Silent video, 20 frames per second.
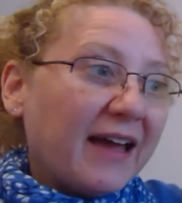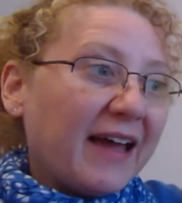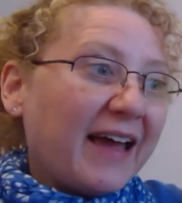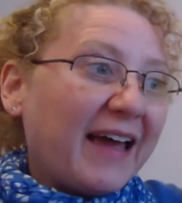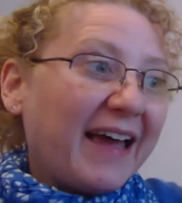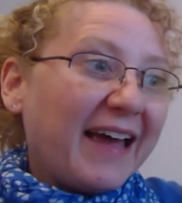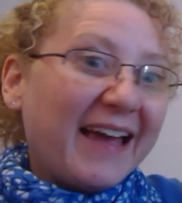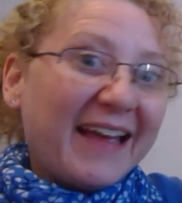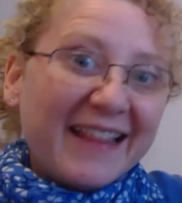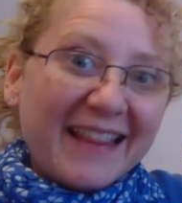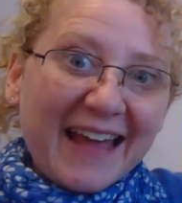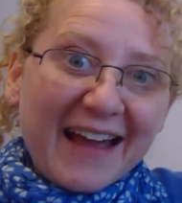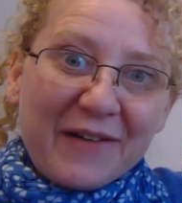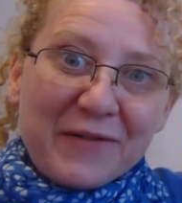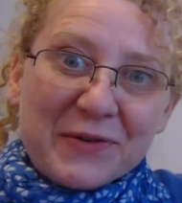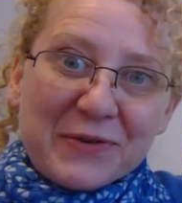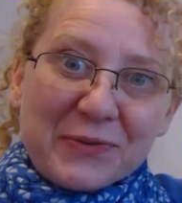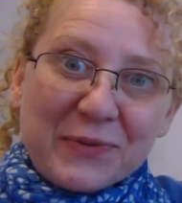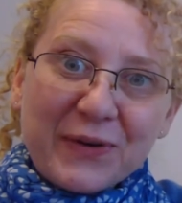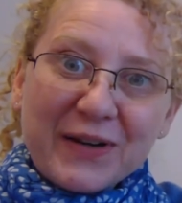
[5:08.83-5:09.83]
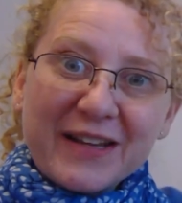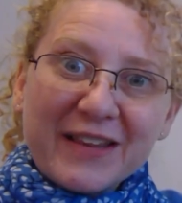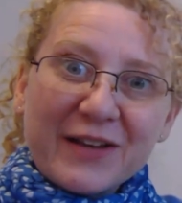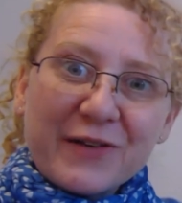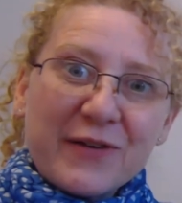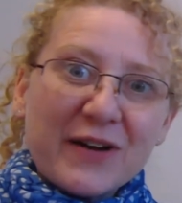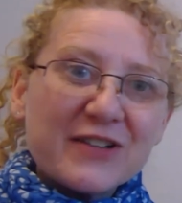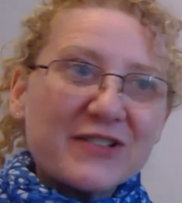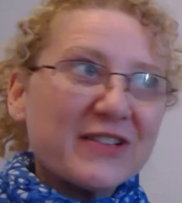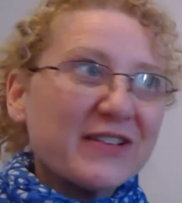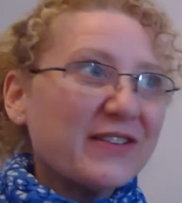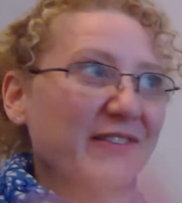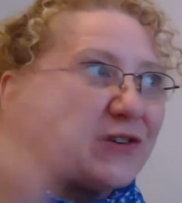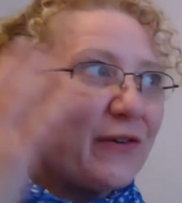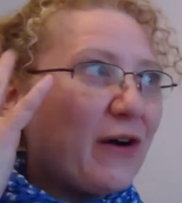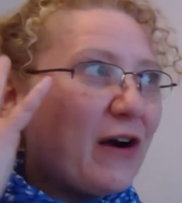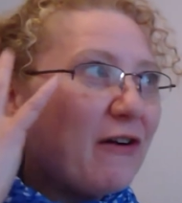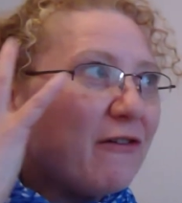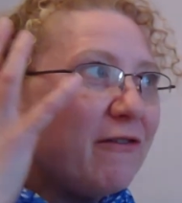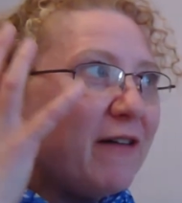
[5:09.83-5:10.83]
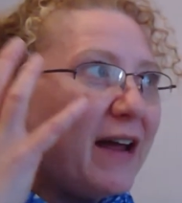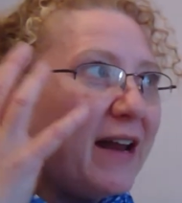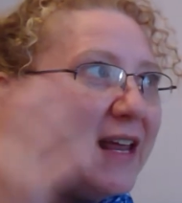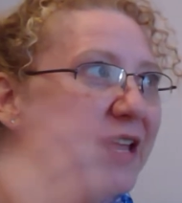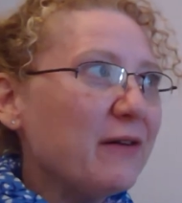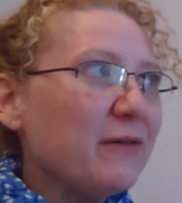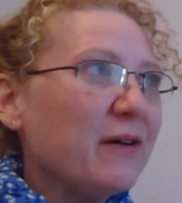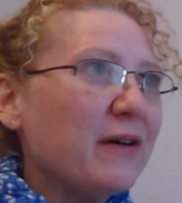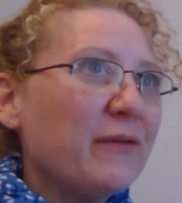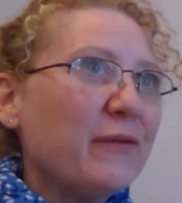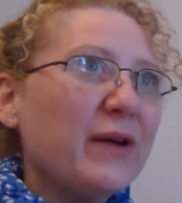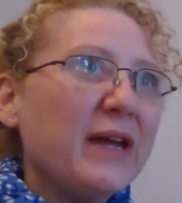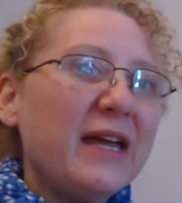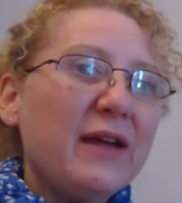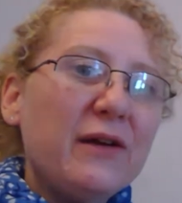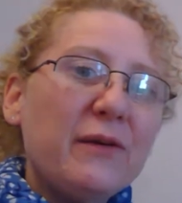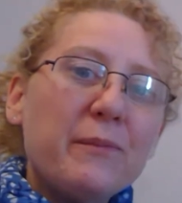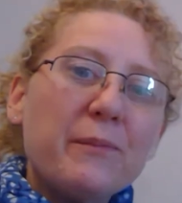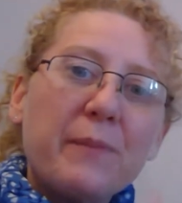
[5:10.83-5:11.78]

And that was one of the questions. So already we,